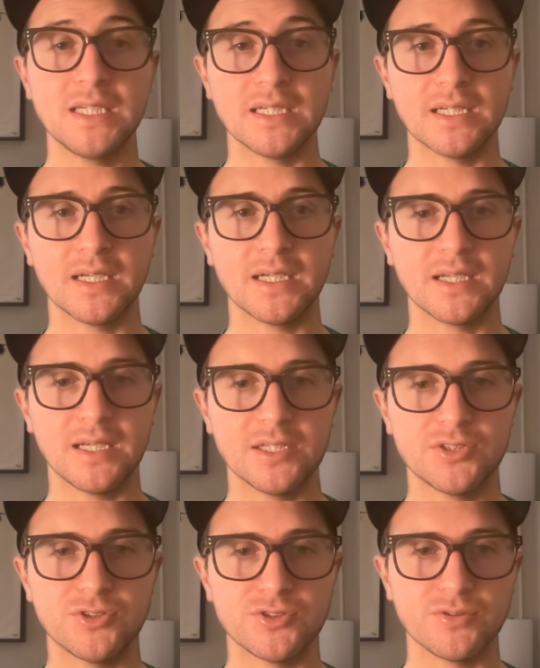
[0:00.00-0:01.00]
and I can
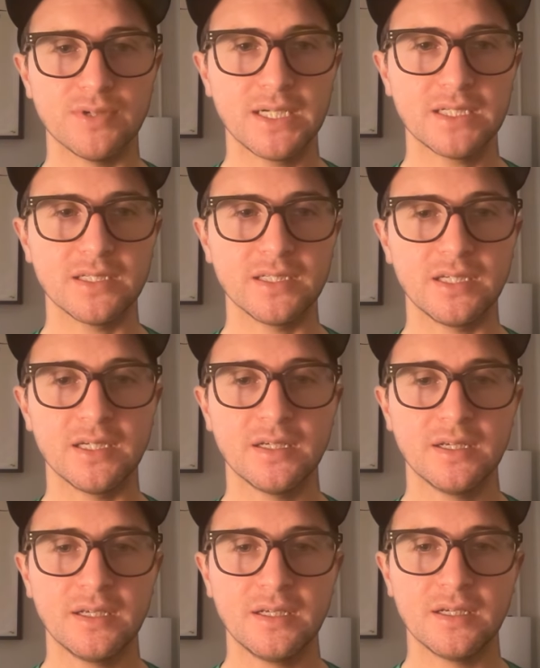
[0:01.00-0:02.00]
answer directly
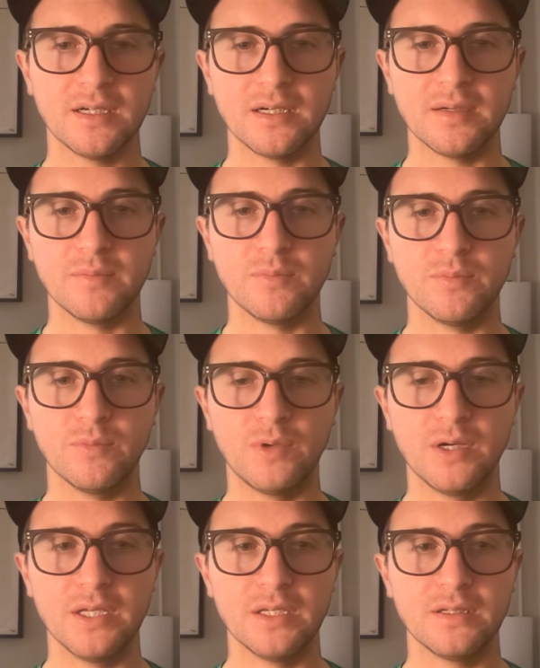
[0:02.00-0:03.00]

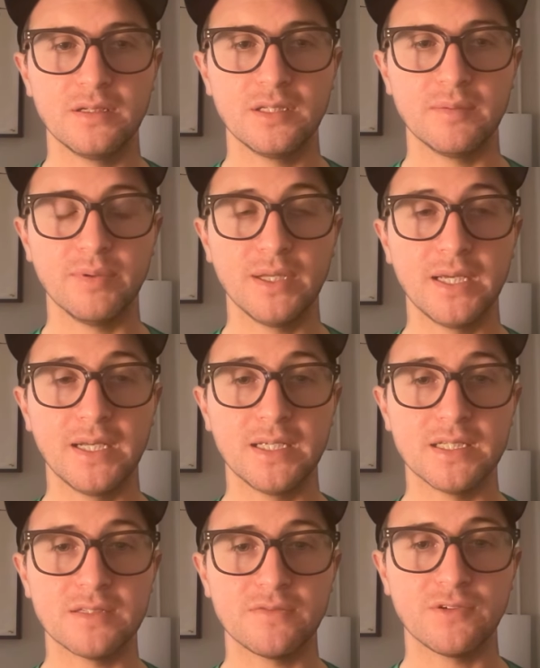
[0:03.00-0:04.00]
what the plan
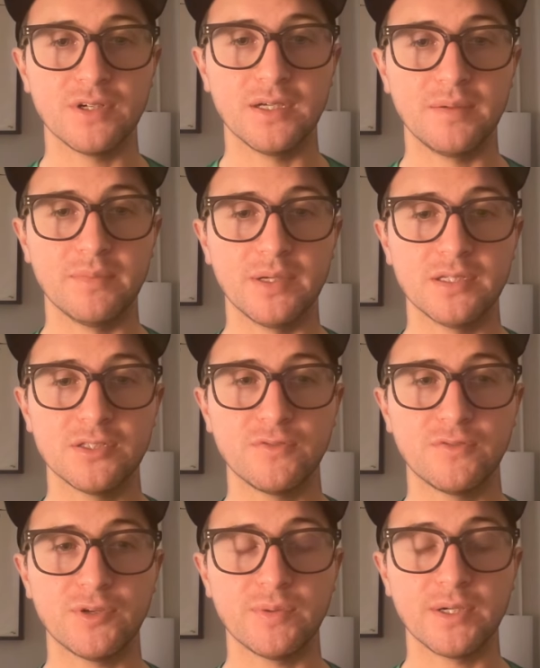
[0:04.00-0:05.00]
is for him. But
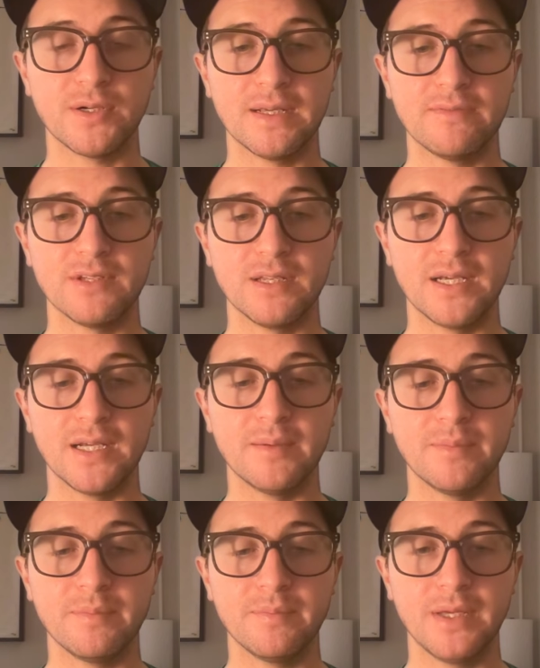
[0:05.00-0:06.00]
so far we don't have a
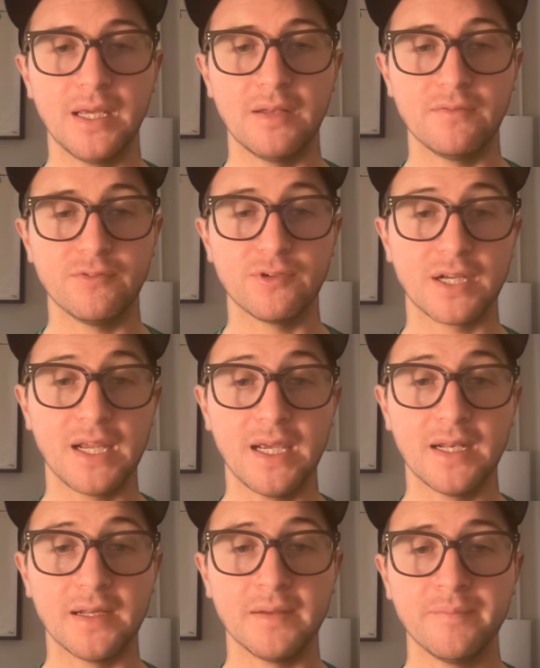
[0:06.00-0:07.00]
lineup, and for
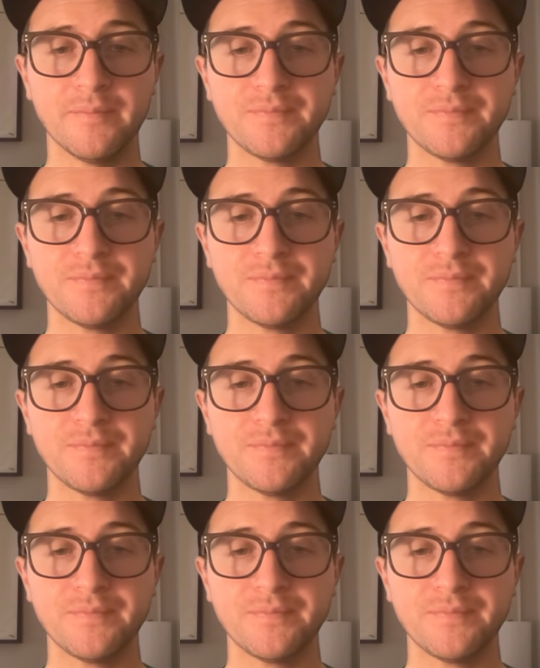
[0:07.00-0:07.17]
Canha.